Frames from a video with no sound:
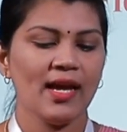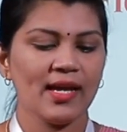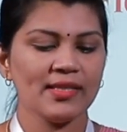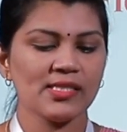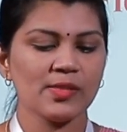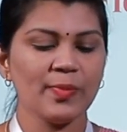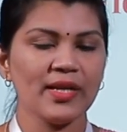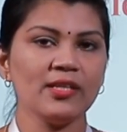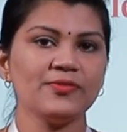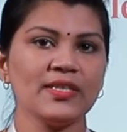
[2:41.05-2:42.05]
and this
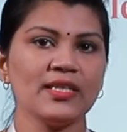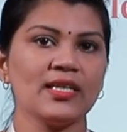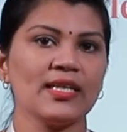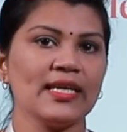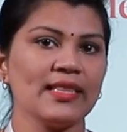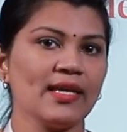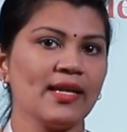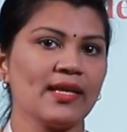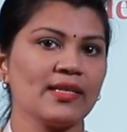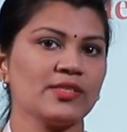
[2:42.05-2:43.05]
middle finger in the
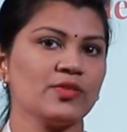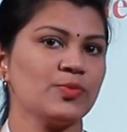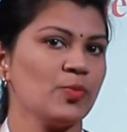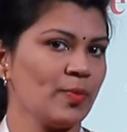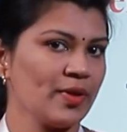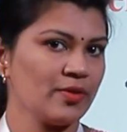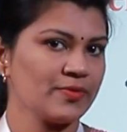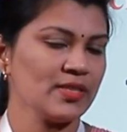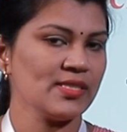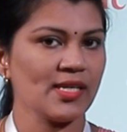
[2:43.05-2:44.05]
direction of movement
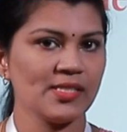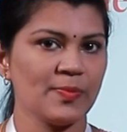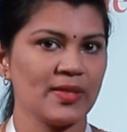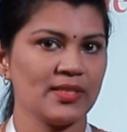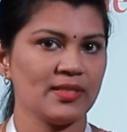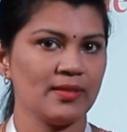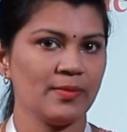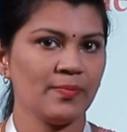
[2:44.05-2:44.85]
of the charged particle.